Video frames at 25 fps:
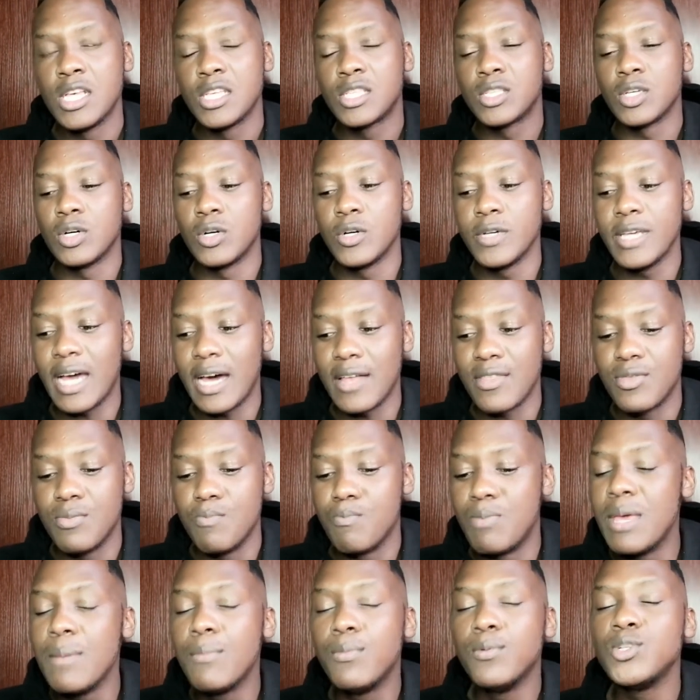So yeah,
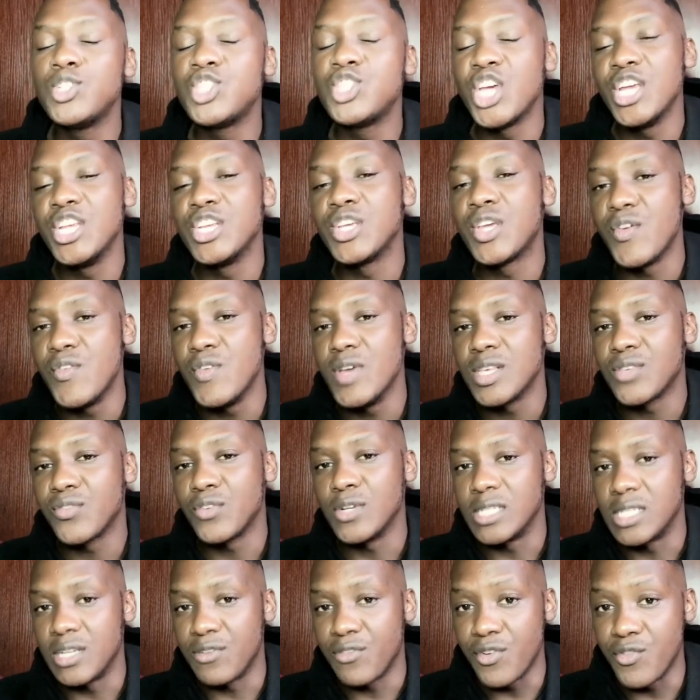people change careers
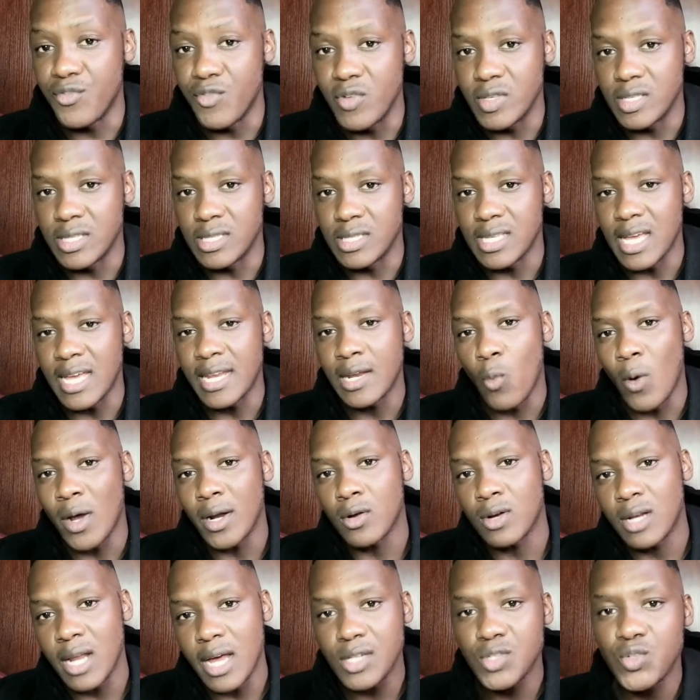for different reasons, and
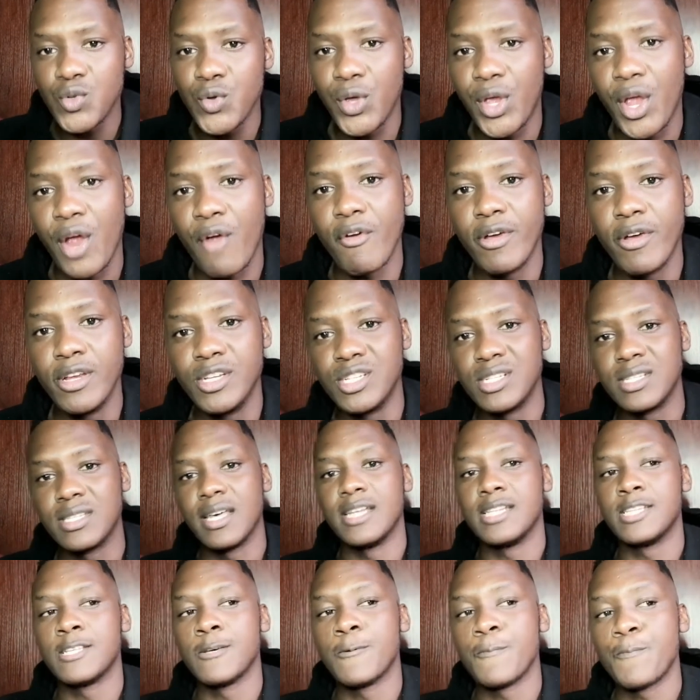what I'd like to encourage is
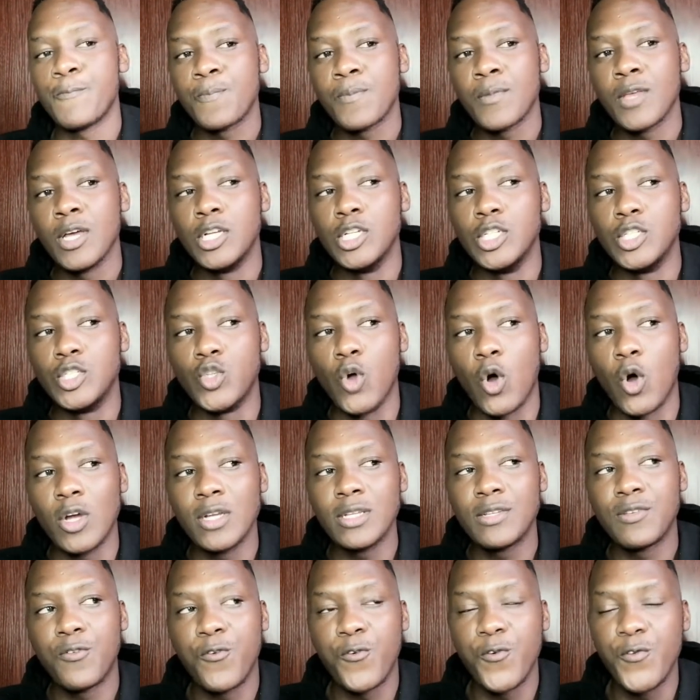that
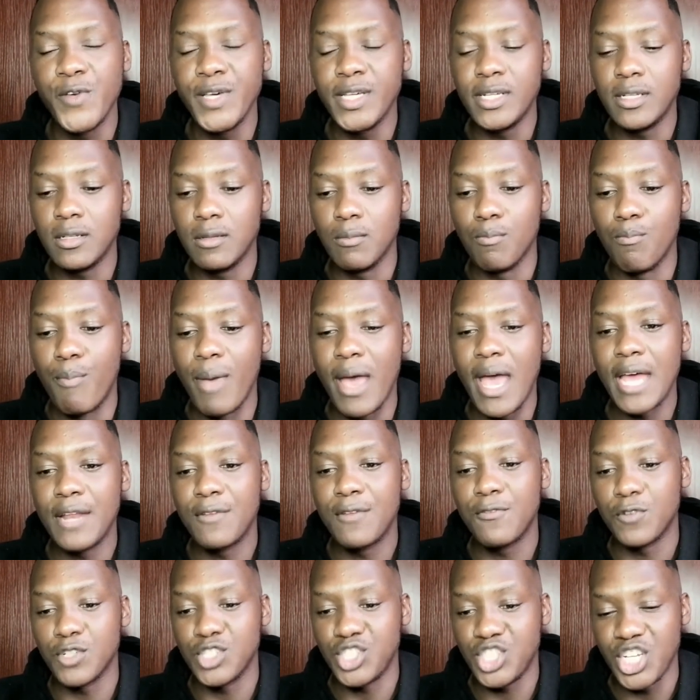don't feel
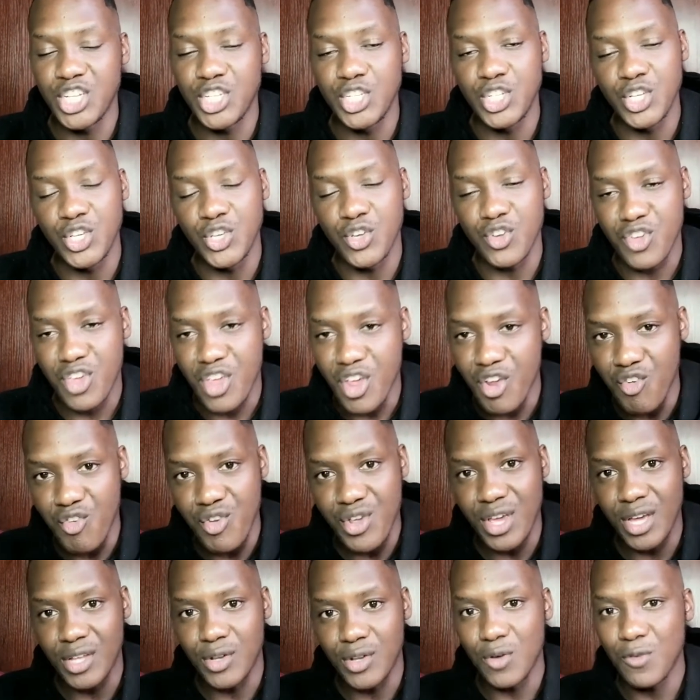bad for changing your
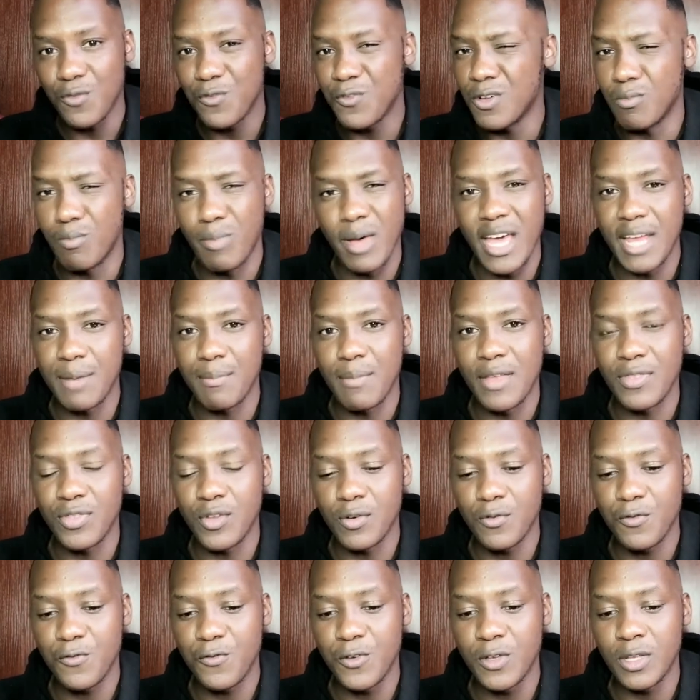career. Don't feel bad, man.
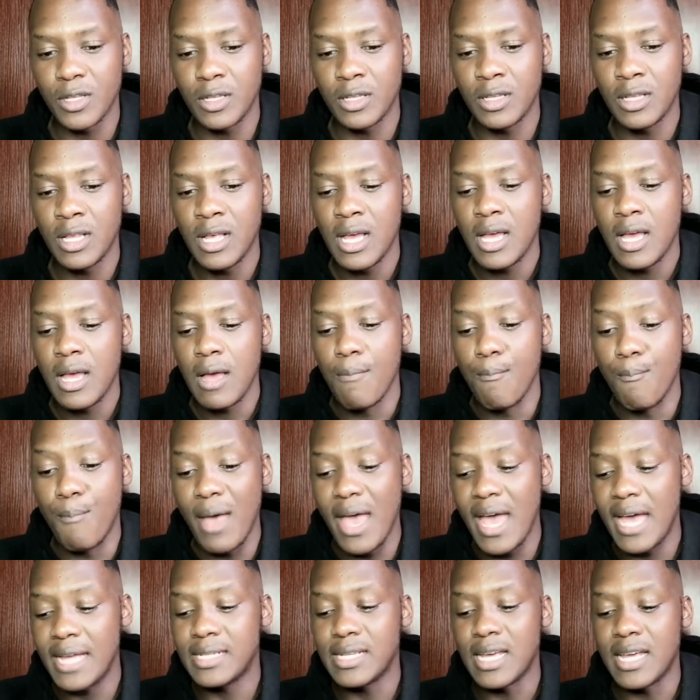Don't feel
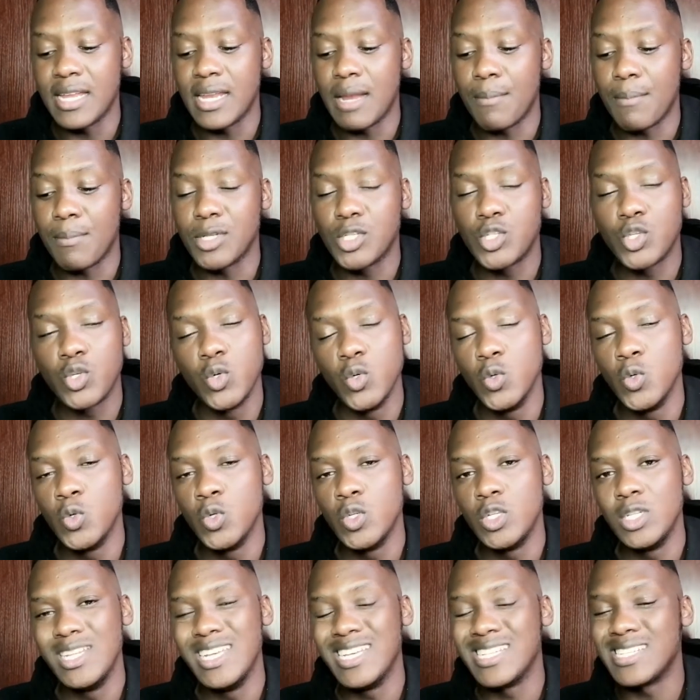bad. And number
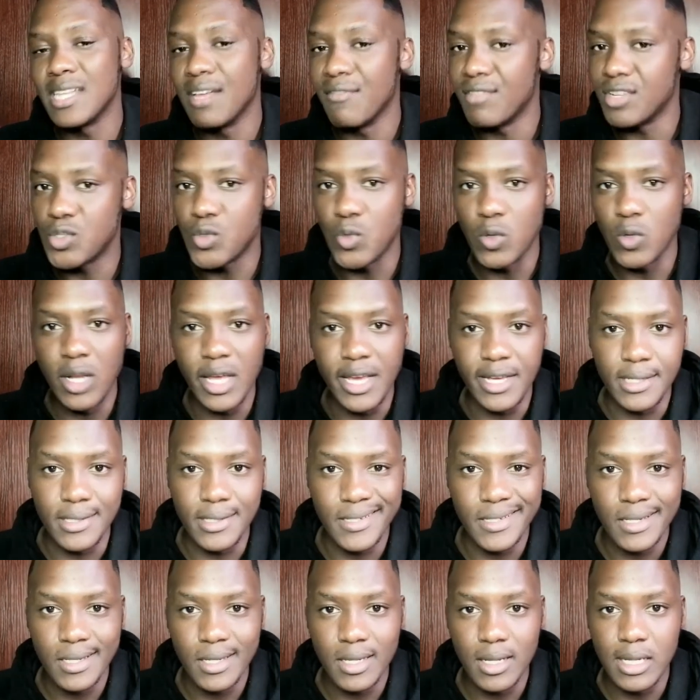two, it's never too
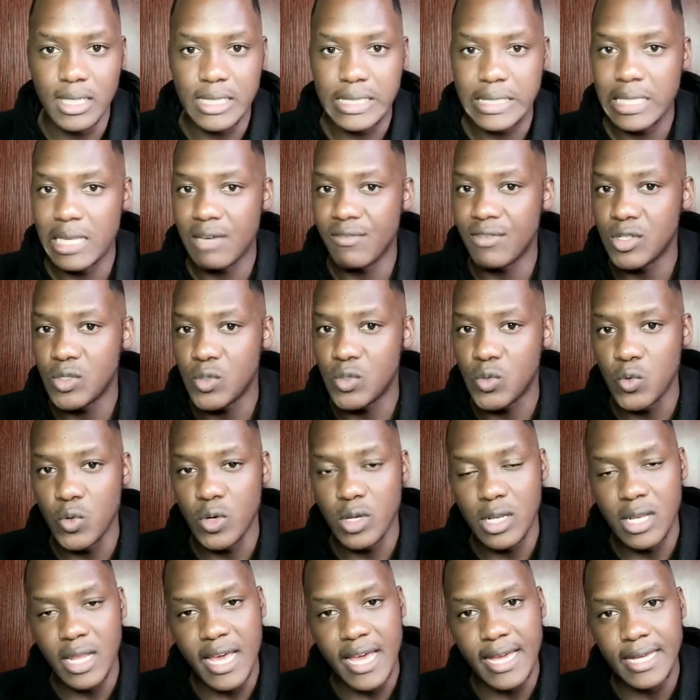late. It's never
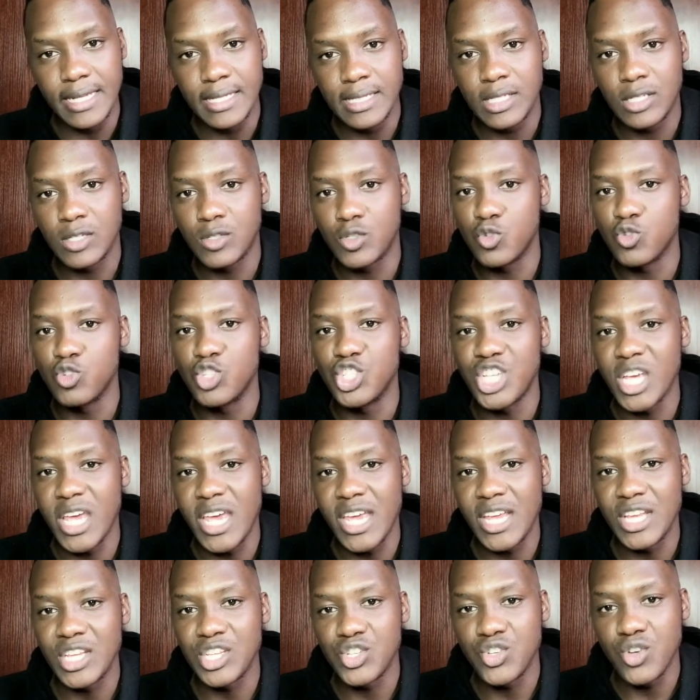too late to
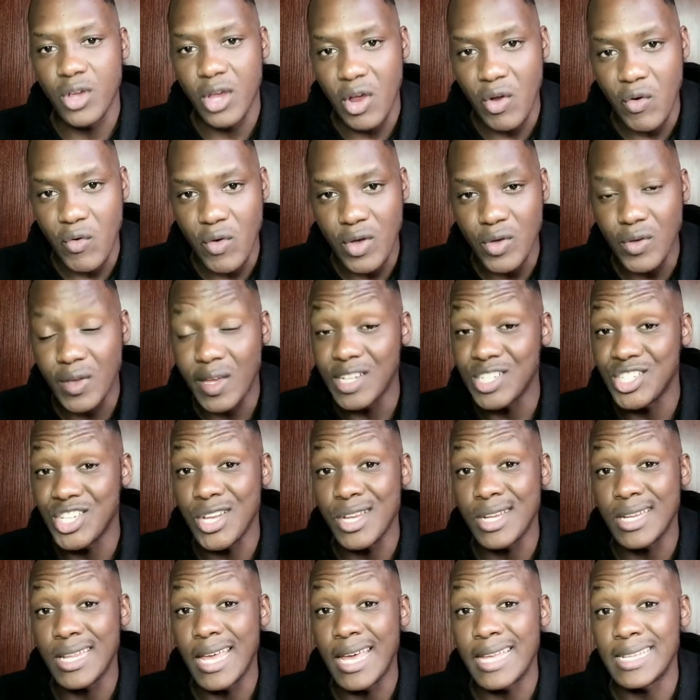change your career. You can
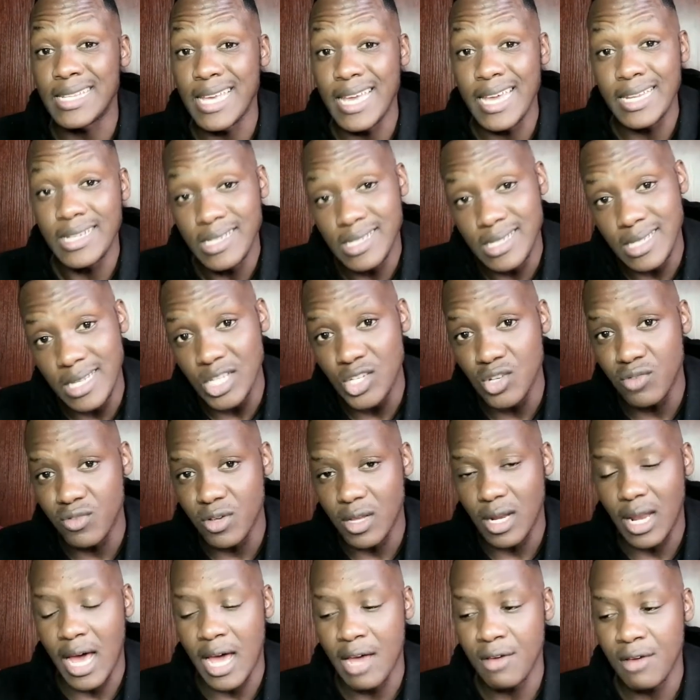change it at any stage
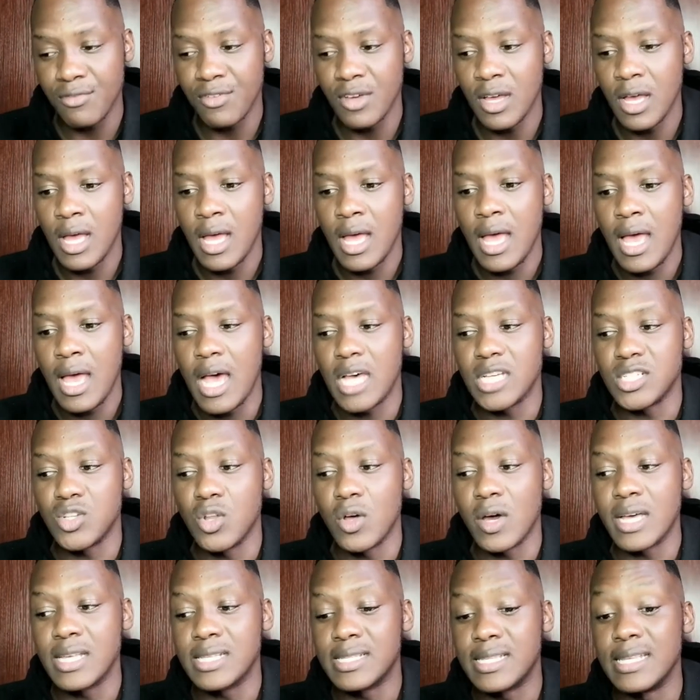of your life, as
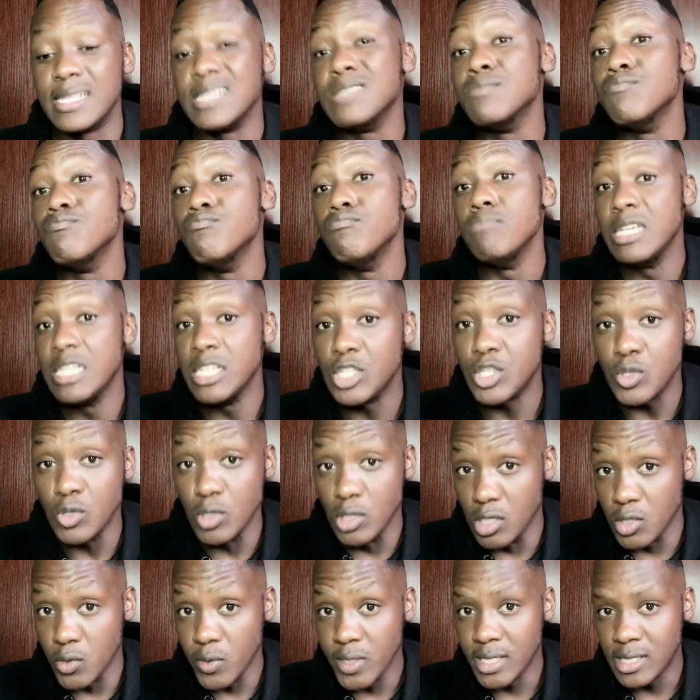long as there's means
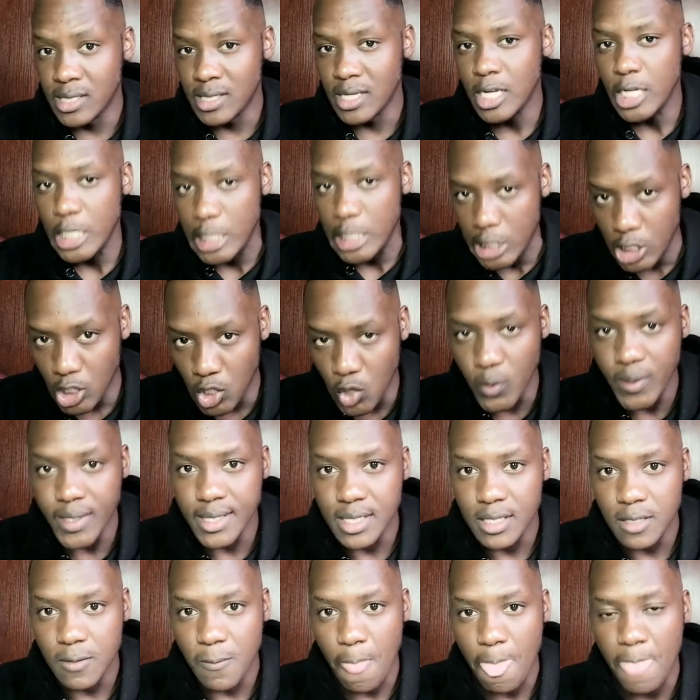to do it. Do
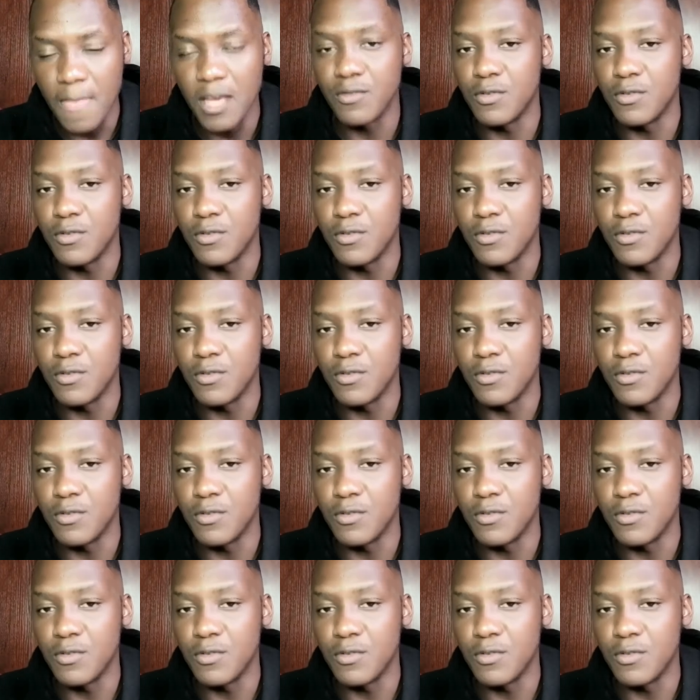it.